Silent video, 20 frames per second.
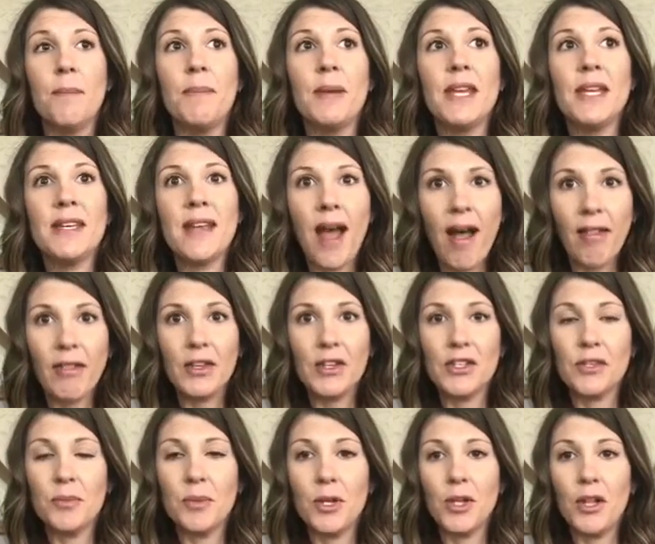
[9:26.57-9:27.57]
be
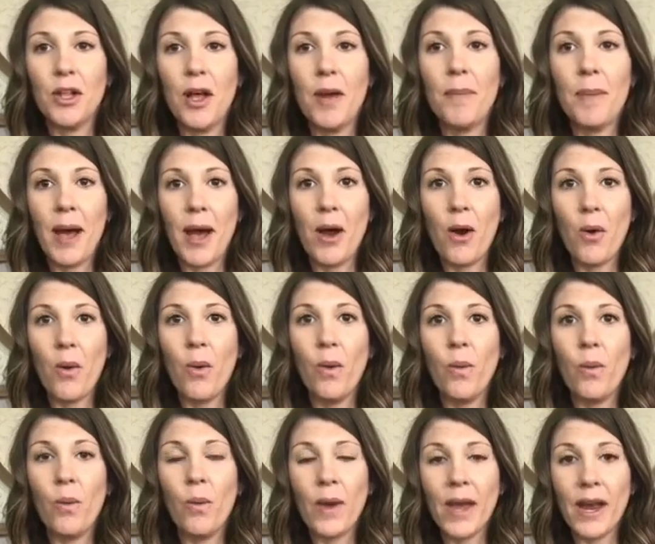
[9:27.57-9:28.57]
knowledgeable about
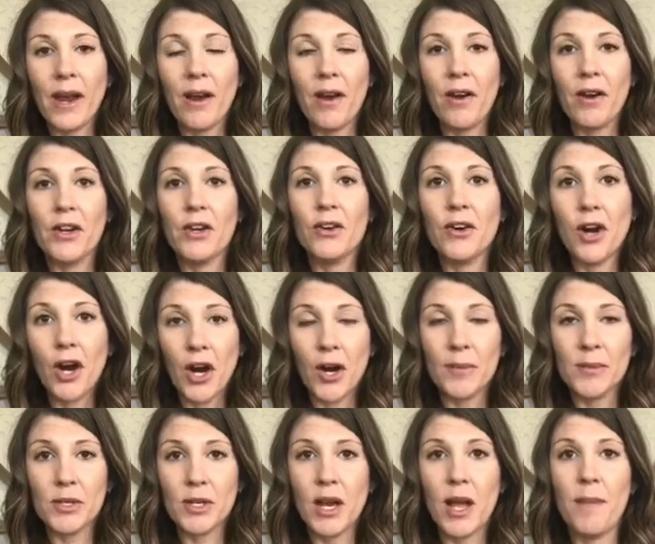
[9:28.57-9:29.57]
where your
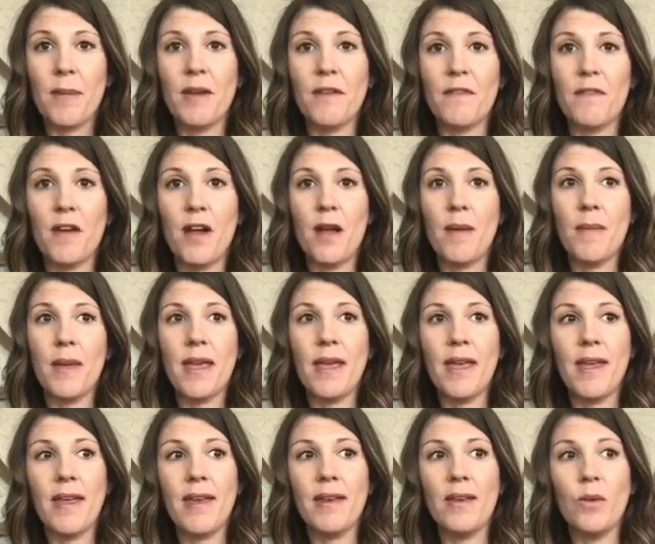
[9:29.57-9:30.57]
carbs are coming from
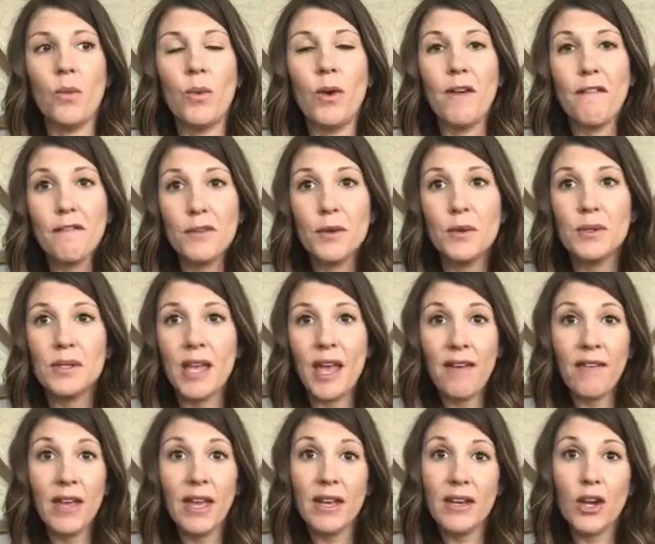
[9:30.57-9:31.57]
and what foods
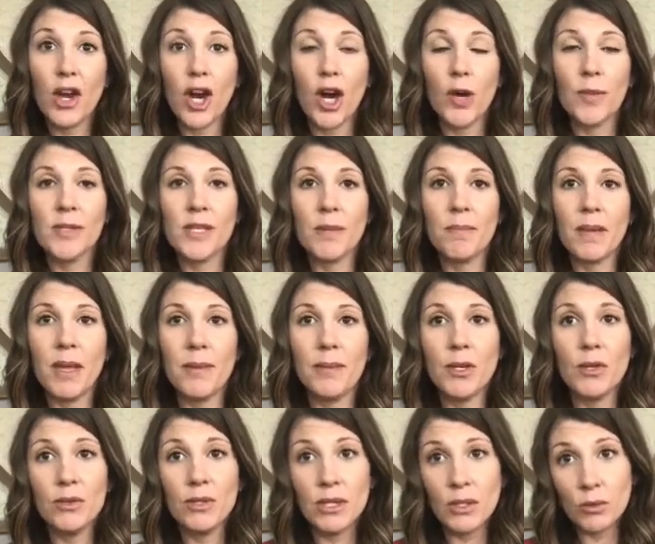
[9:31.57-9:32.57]
have hidden carbs that
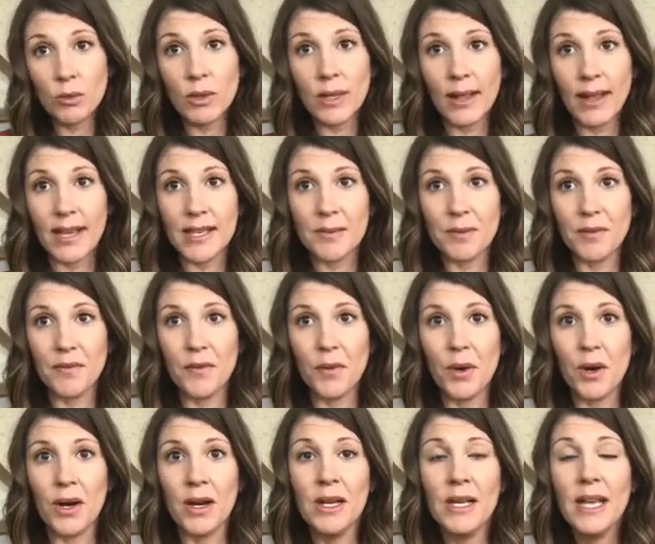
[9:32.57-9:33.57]
maybe you didn't realize
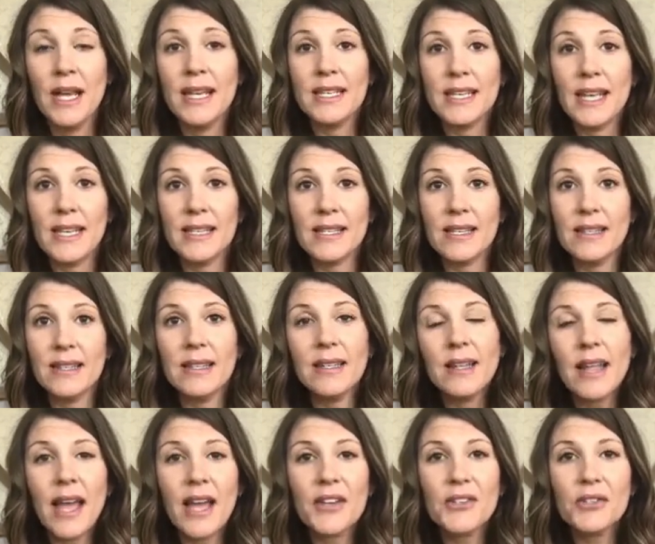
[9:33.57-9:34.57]
before. It takes a
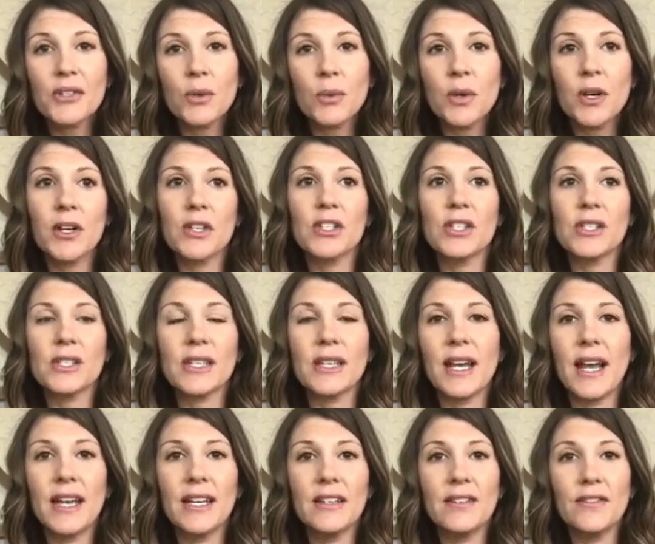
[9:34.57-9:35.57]
little extra work just to
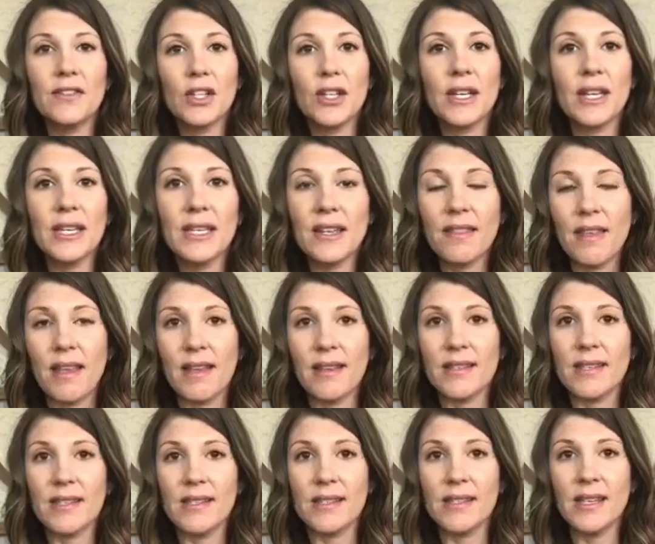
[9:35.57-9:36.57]
kind of look into
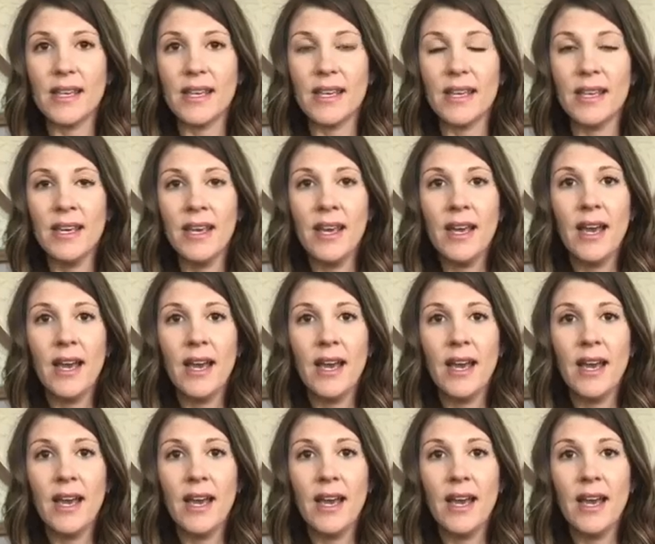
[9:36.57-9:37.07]
things and see